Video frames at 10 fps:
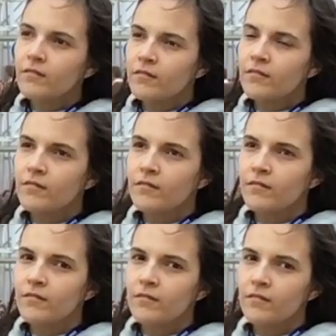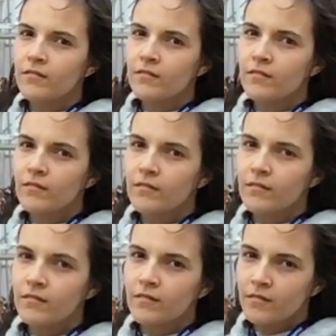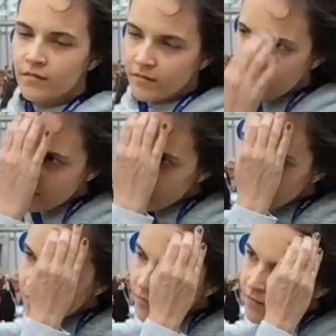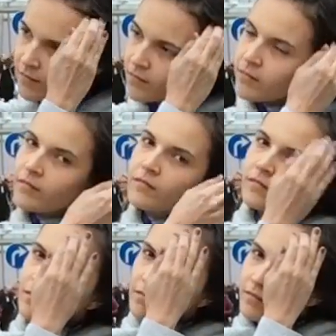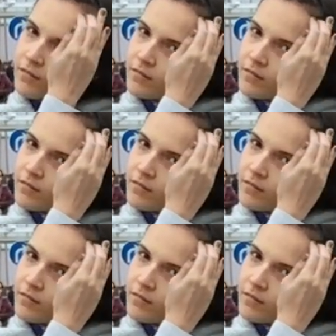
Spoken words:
[no speech]